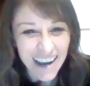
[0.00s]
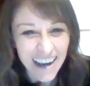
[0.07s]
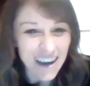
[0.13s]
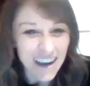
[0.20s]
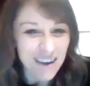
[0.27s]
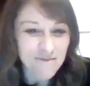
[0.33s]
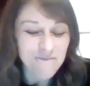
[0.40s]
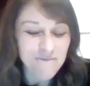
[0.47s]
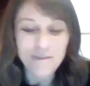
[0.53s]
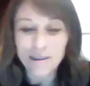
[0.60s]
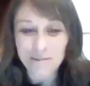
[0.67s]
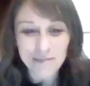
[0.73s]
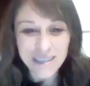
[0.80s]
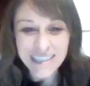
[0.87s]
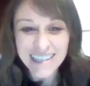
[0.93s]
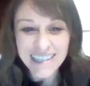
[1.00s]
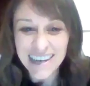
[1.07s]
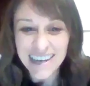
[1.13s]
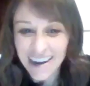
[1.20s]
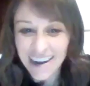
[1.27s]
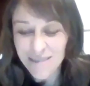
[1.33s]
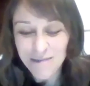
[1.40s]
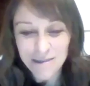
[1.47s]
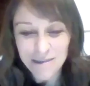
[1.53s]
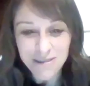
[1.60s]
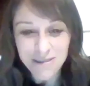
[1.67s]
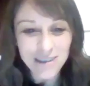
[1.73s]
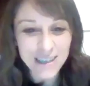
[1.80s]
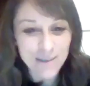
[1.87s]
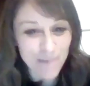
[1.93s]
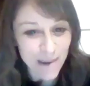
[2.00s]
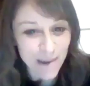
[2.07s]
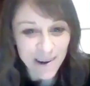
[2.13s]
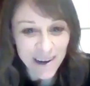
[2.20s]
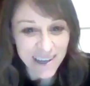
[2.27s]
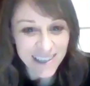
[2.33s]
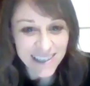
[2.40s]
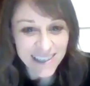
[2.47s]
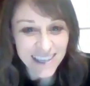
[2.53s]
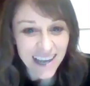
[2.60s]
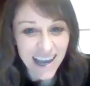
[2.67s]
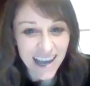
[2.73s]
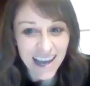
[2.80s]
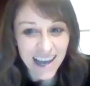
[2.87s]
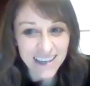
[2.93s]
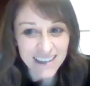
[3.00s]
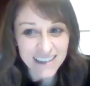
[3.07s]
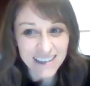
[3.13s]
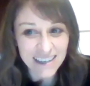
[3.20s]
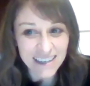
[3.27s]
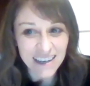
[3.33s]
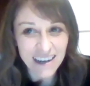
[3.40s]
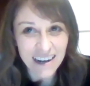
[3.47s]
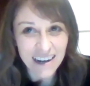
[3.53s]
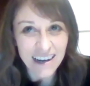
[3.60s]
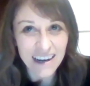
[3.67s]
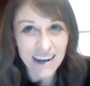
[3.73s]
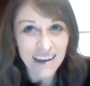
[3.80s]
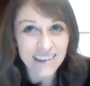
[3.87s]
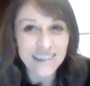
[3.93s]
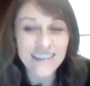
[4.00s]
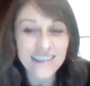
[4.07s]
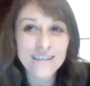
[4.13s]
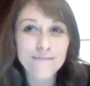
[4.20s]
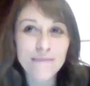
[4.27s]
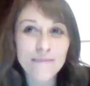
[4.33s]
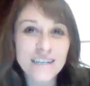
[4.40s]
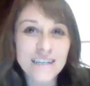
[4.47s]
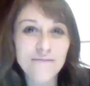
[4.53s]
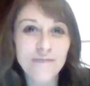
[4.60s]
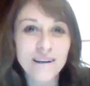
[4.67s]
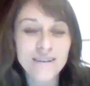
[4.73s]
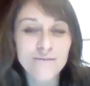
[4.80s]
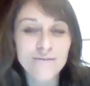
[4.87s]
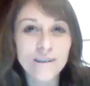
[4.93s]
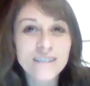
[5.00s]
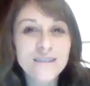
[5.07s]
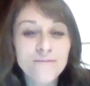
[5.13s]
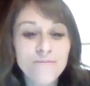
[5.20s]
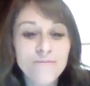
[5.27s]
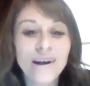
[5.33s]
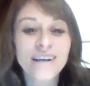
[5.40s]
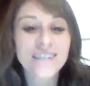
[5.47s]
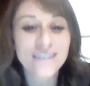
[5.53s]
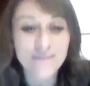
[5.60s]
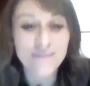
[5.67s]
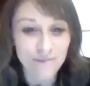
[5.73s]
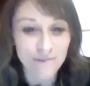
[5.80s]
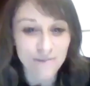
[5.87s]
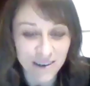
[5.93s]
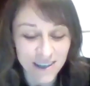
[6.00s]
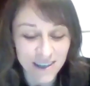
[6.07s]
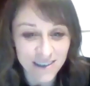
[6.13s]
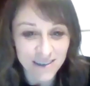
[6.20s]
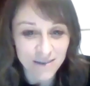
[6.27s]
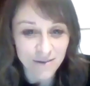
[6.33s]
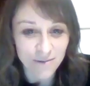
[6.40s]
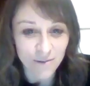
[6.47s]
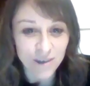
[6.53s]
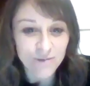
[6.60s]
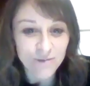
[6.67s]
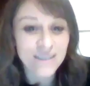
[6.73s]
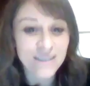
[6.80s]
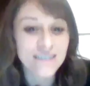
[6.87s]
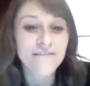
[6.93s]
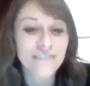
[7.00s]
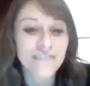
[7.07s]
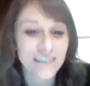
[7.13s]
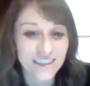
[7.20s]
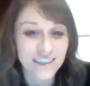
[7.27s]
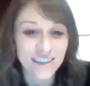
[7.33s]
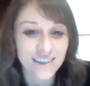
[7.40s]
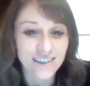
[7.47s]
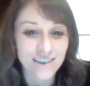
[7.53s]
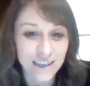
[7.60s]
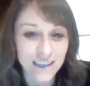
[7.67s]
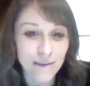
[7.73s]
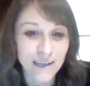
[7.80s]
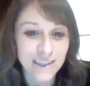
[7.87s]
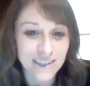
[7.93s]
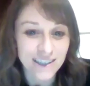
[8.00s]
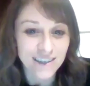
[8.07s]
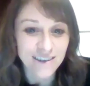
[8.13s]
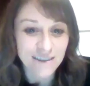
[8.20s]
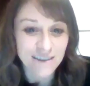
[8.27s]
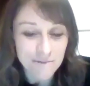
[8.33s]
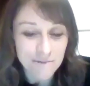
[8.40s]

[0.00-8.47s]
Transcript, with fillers: Uh, what was it like? What was your experience? And I think especially what what surprised you about it? What was different than you expected?